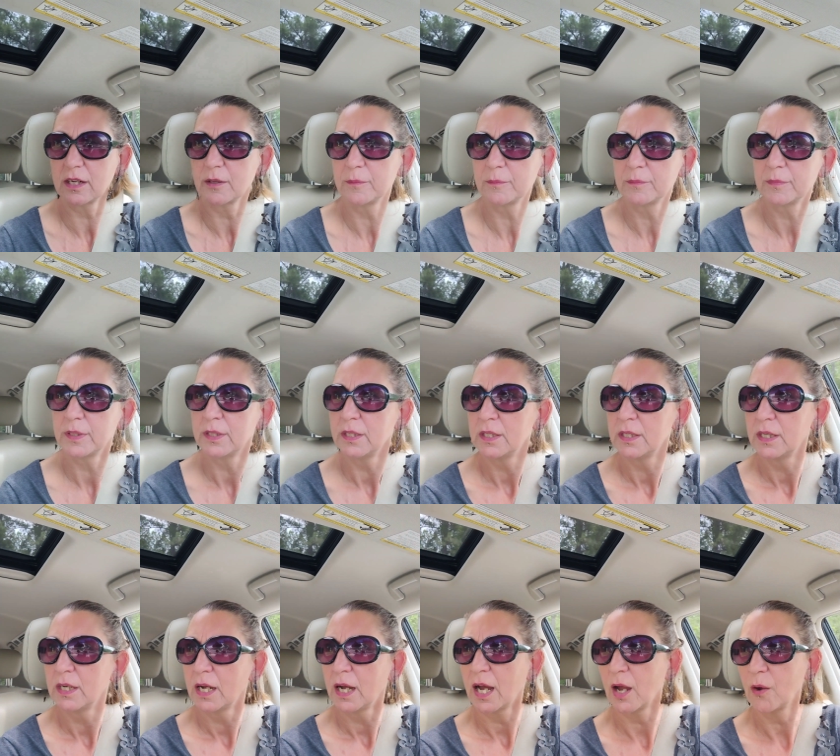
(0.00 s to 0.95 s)
um,
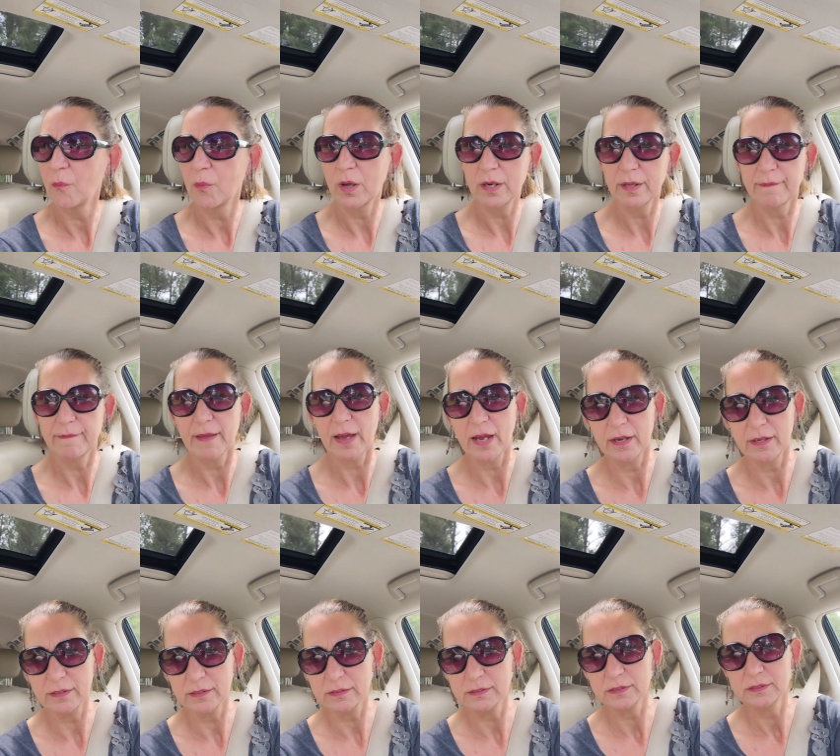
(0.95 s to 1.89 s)
I wanted that
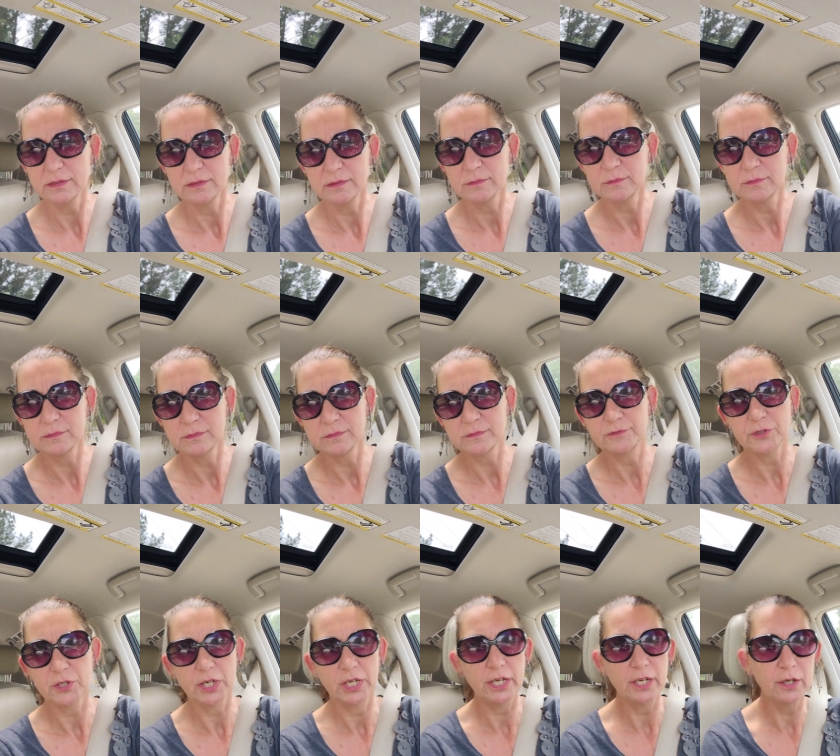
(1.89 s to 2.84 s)

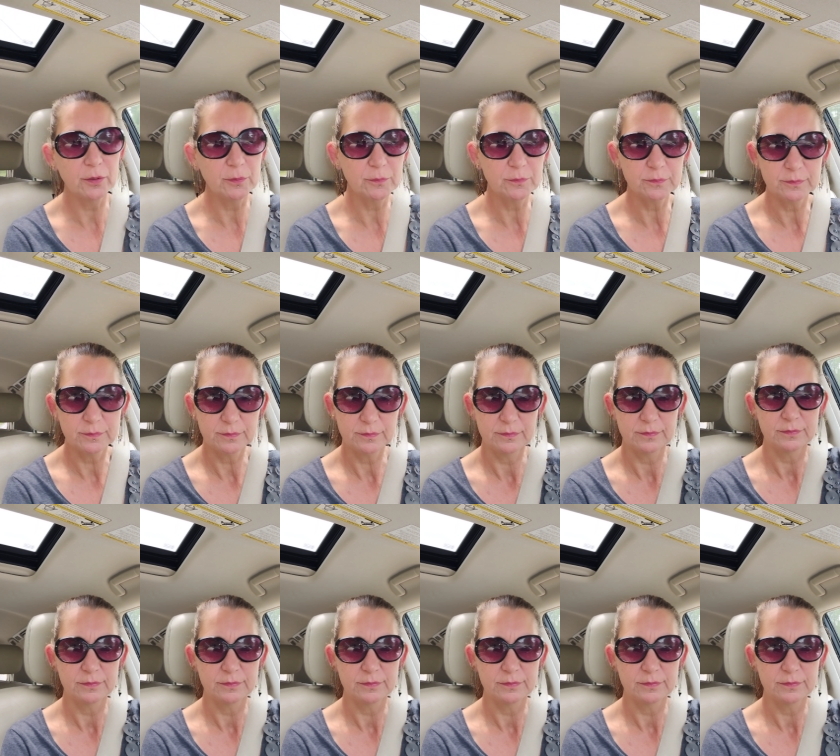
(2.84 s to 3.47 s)
for him